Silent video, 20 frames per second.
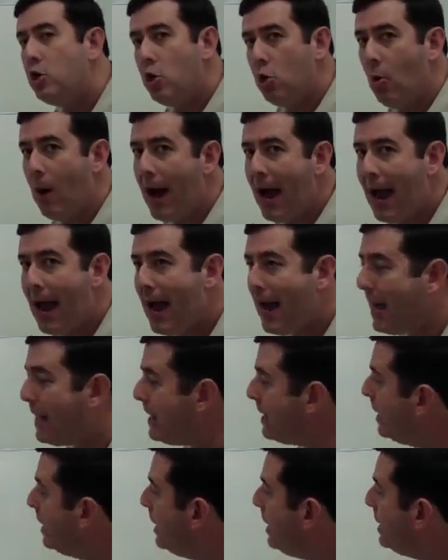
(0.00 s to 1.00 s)
You
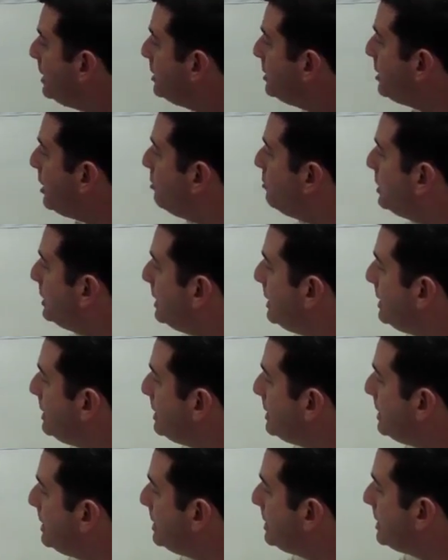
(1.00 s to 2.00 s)
add. So
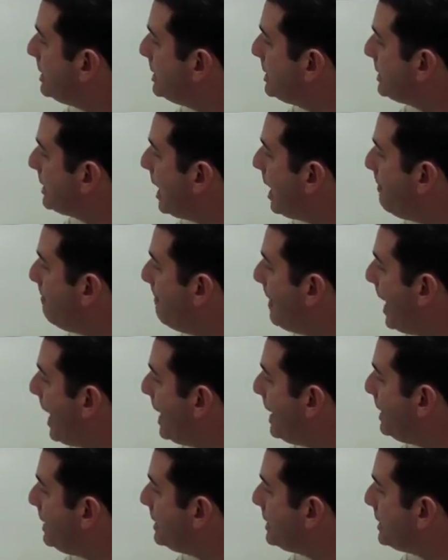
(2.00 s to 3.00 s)
since this is a
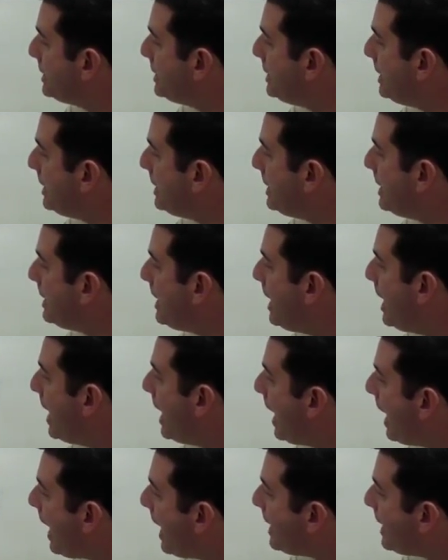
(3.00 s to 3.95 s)
minus C,